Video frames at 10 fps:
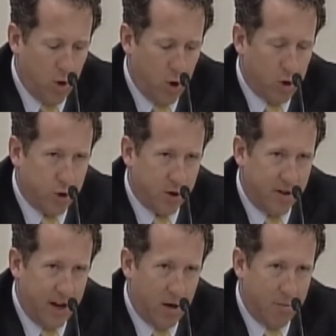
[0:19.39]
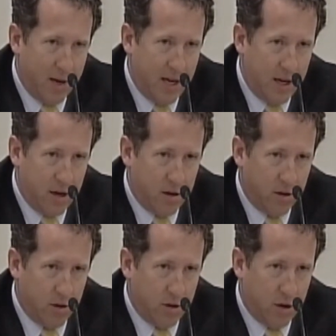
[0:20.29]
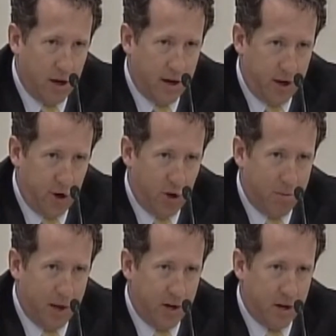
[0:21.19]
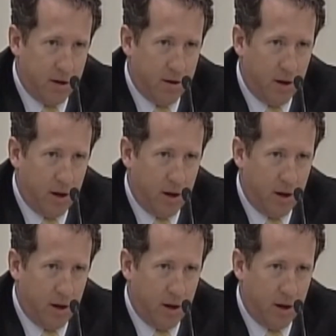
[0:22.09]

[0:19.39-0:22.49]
Should there be, in your opinion,